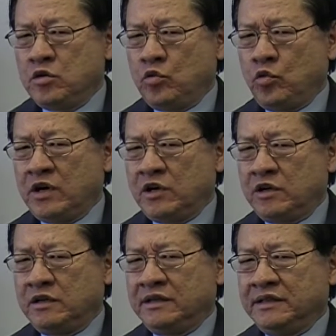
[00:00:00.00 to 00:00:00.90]

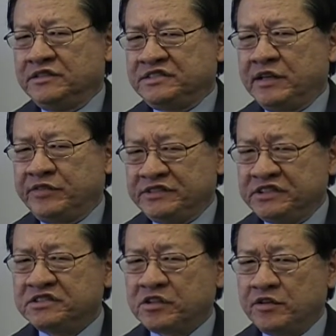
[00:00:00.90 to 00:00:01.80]
where in San
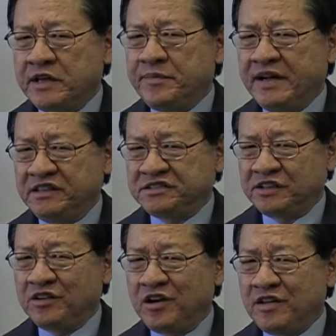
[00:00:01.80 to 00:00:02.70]
Francisco they passed a
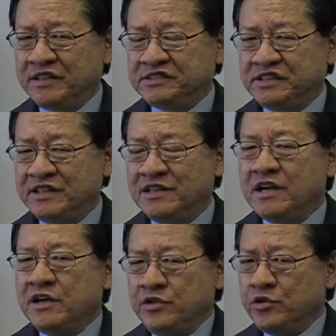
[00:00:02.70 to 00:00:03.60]
law that said
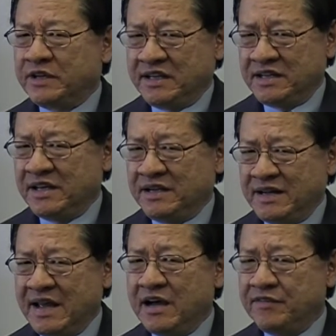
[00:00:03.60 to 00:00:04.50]
you cannot
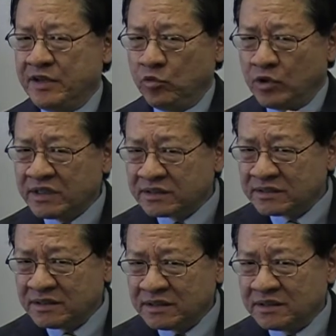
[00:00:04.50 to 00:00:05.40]
have a wooden
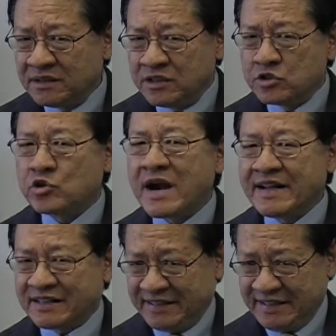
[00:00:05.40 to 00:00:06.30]
dry
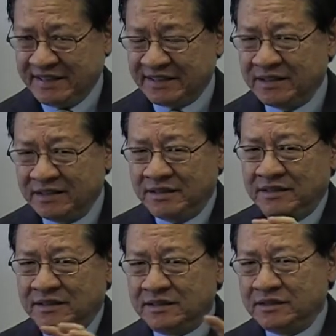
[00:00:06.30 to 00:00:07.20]
cleaning
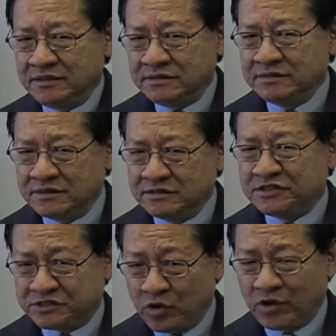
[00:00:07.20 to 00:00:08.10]

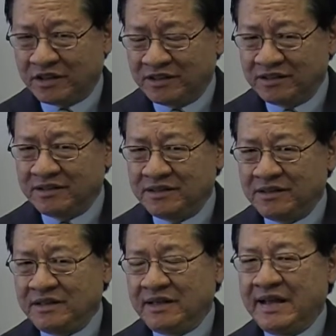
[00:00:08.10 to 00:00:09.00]
store.
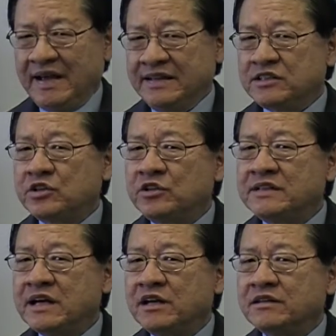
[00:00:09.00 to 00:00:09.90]
And it turned
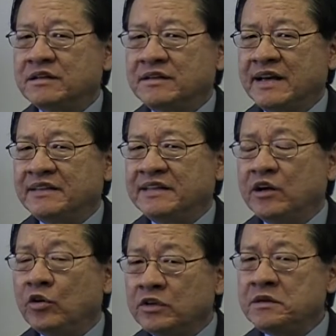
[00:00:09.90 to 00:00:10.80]
out that the
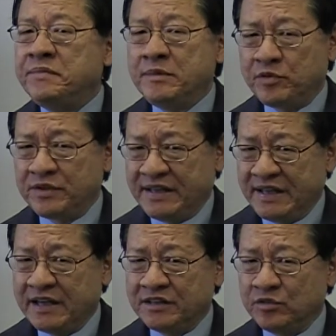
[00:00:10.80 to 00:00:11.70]
only people that
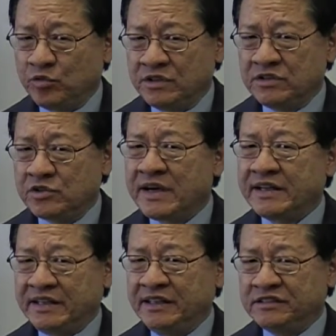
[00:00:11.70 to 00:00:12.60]
had the wooden dry
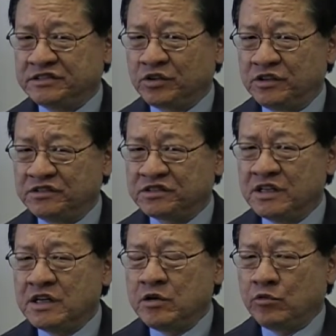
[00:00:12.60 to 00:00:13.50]
cleaning stores
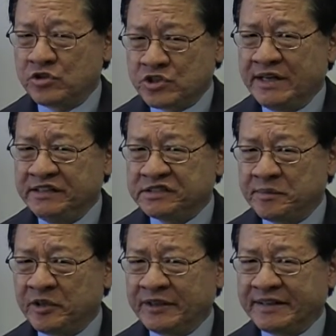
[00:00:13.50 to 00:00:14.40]
were Chinese
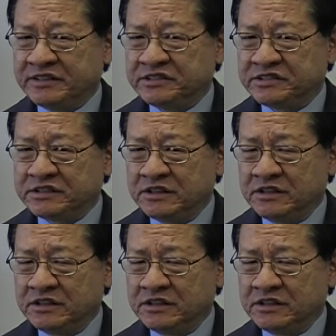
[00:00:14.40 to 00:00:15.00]
Americans.